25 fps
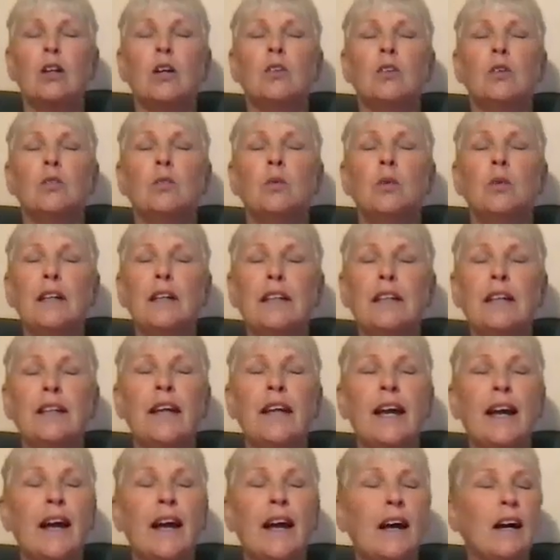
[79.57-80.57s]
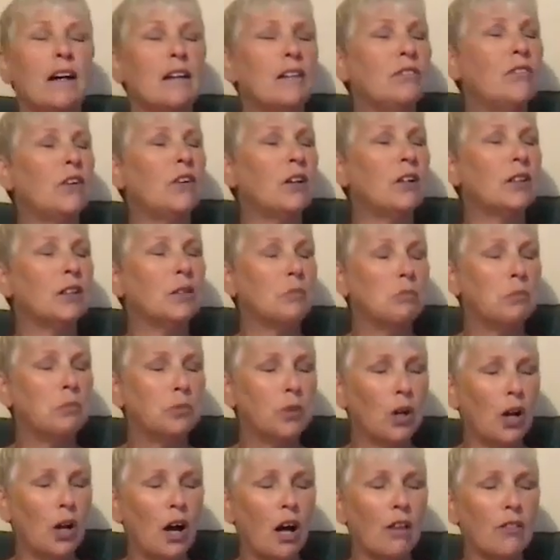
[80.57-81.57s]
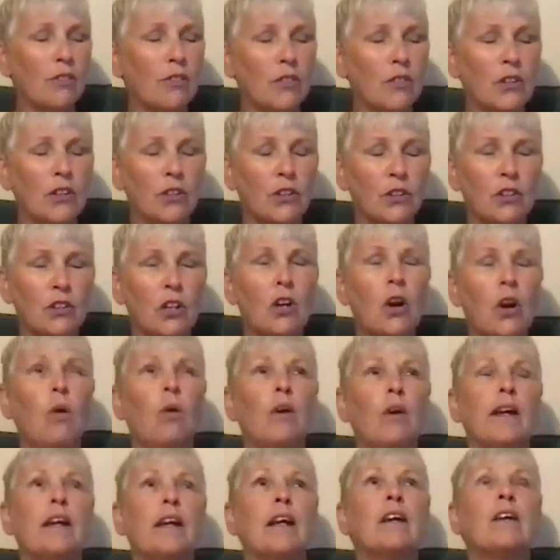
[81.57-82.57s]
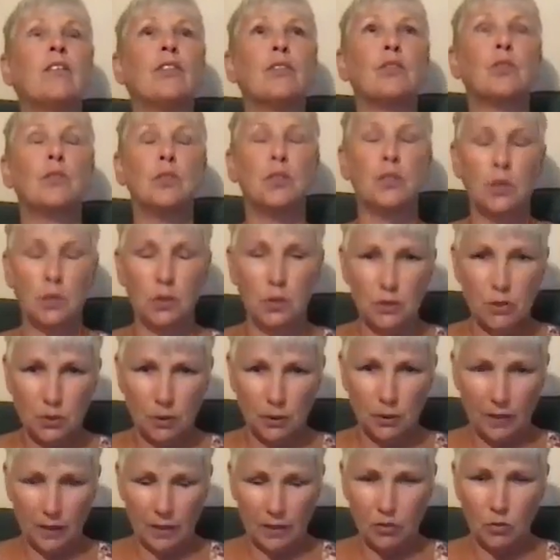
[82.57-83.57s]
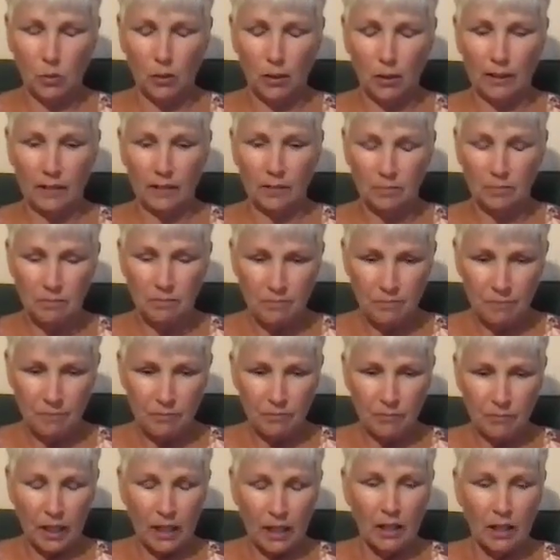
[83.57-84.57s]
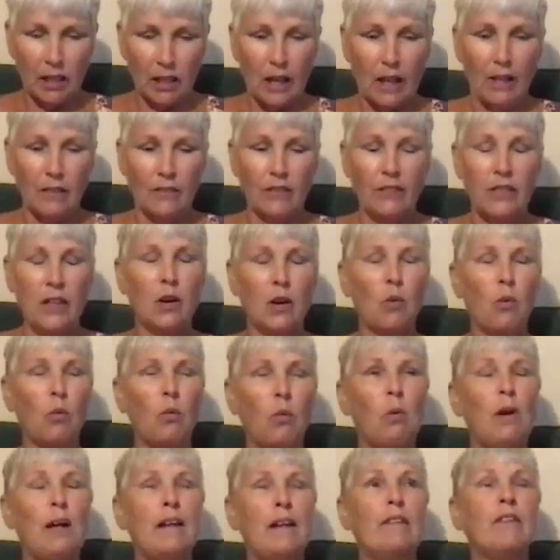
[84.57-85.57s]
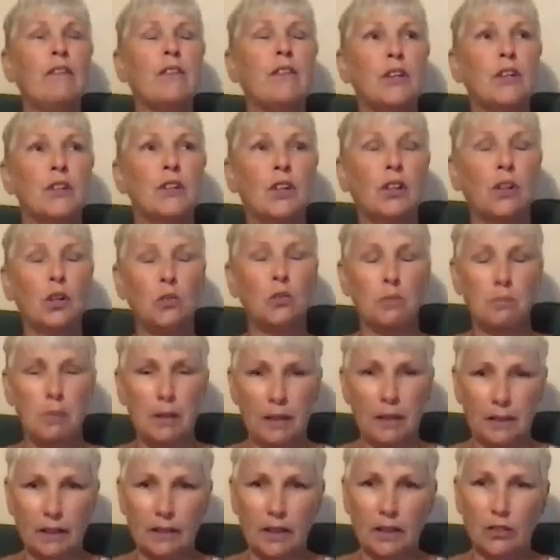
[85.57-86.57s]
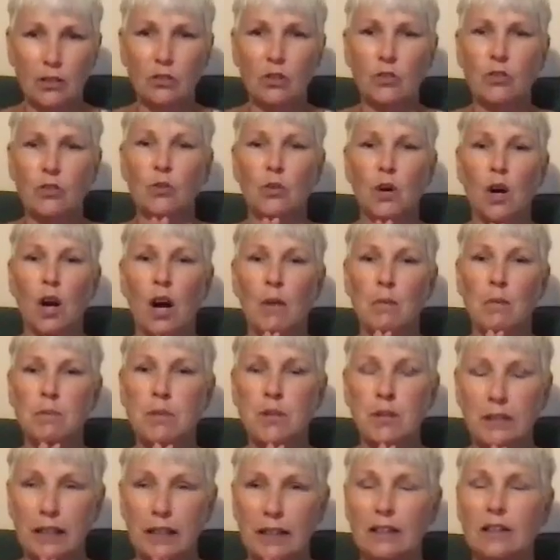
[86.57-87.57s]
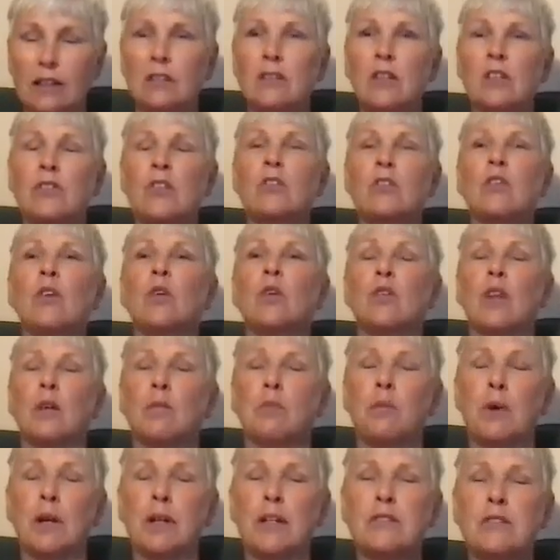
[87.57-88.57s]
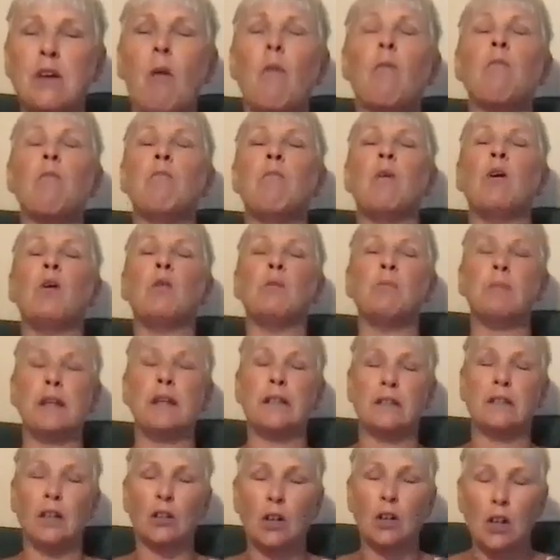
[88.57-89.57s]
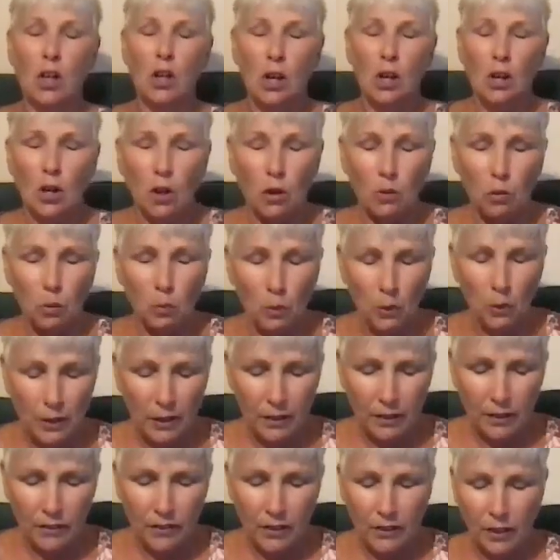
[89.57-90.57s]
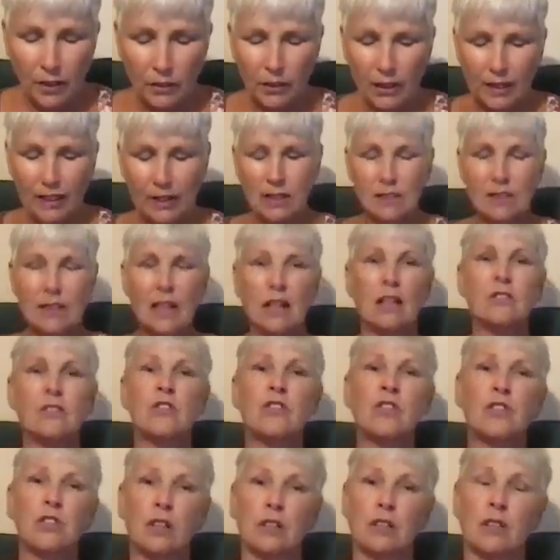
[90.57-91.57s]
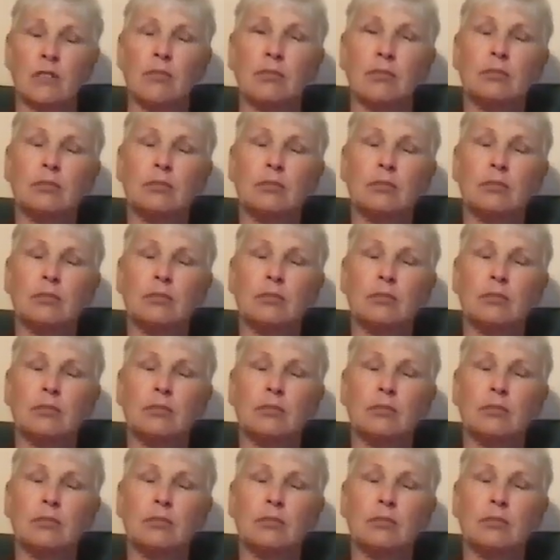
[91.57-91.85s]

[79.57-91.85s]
We have brought the knowing through to this one, that when the human drops into the present moment with their intention